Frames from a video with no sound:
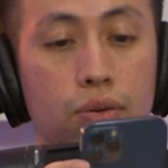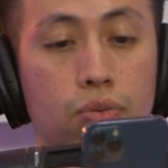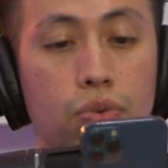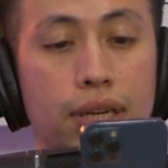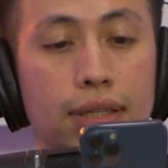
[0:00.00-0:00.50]

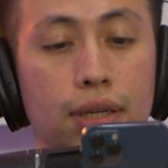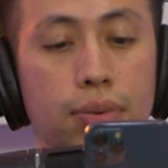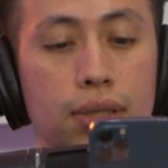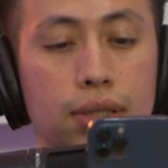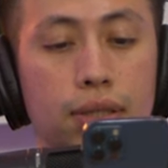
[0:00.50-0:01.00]
What do you guys think
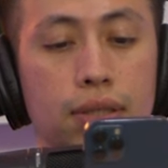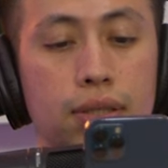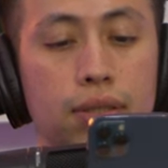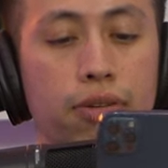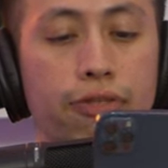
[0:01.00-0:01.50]
about
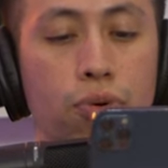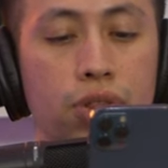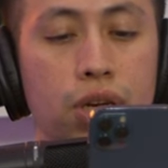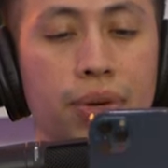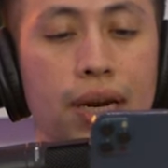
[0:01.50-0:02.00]
the
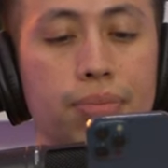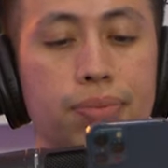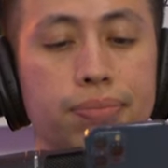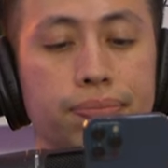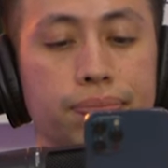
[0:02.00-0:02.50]
forthcoming
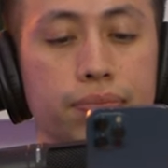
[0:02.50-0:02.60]
album?